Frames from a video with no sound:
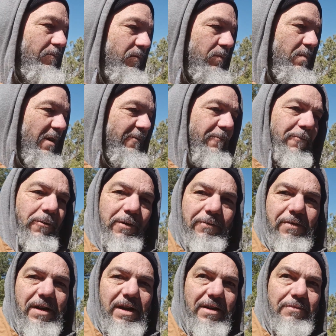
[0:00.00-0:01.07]
it's about
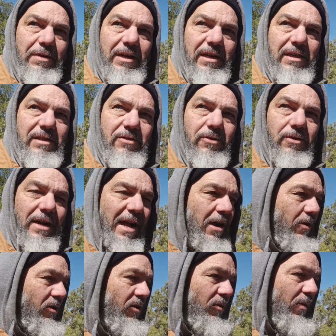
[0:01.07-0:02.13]
45 minutes or an
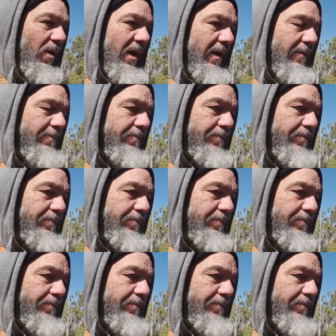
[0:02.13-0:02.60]
hour away.